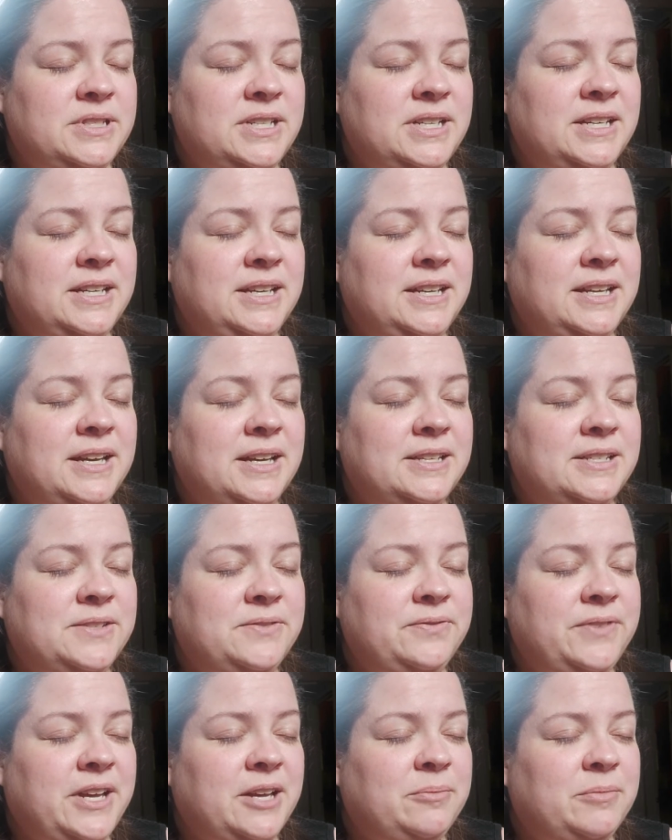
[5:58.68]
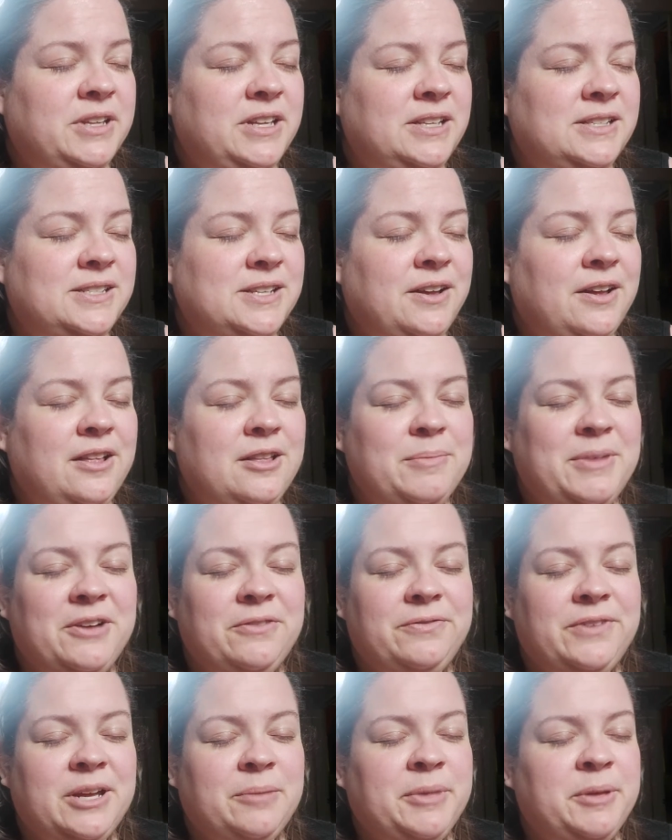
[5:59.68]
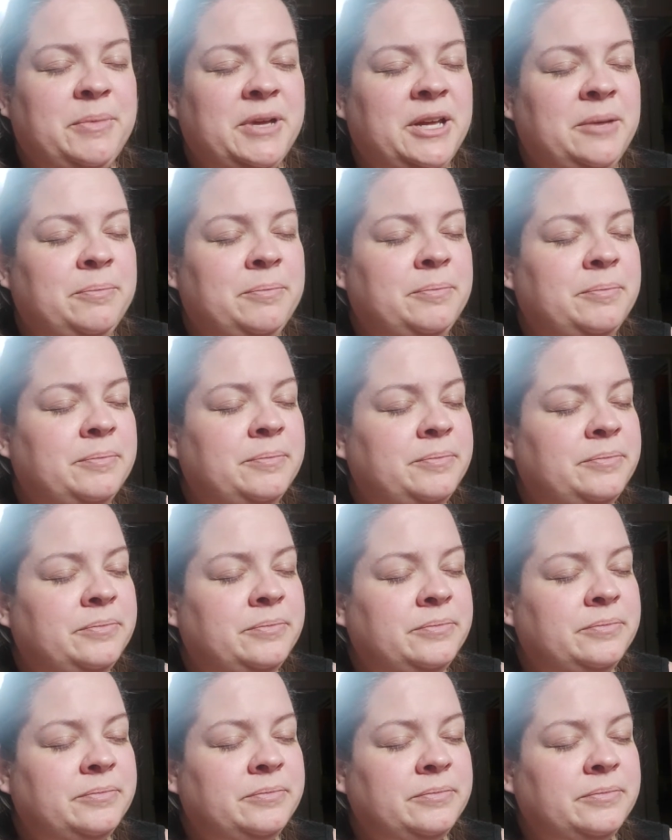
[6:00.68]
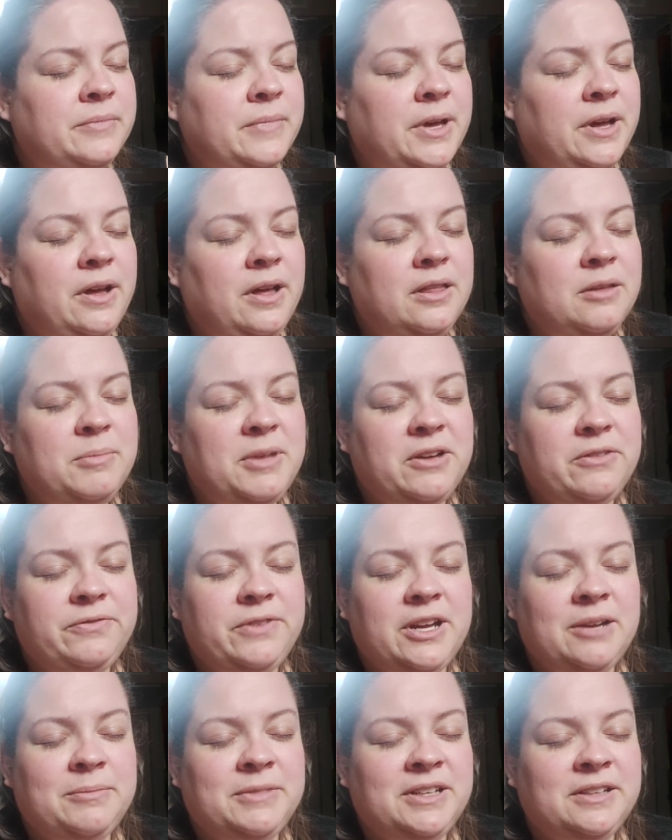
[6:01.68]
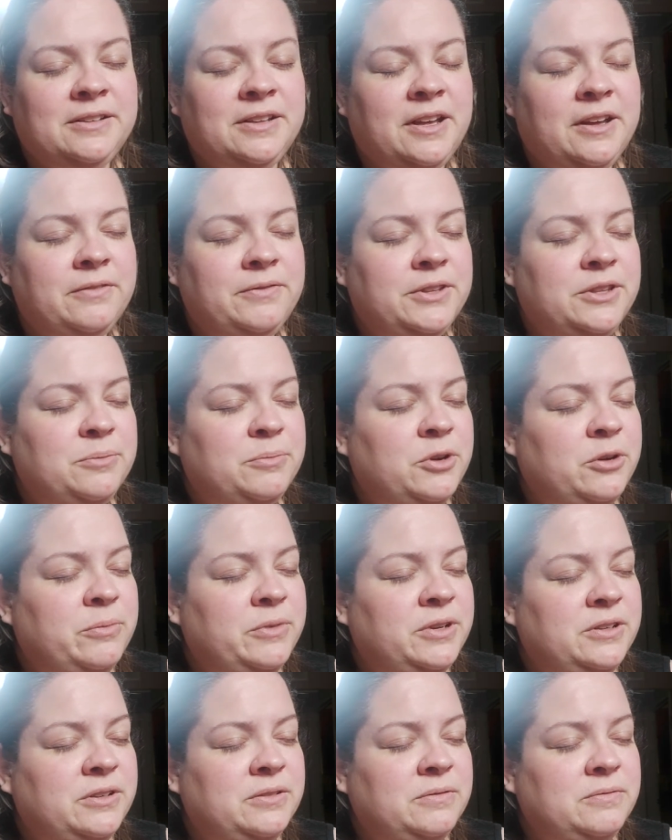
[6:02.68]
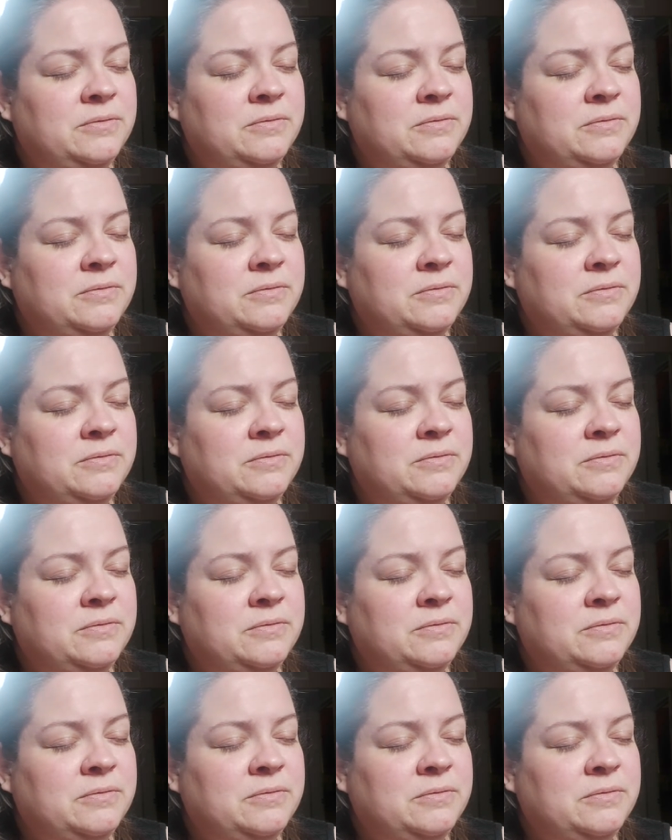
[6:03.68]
Dang, yes, family. It's all about family, babe. All about family and love. And the moment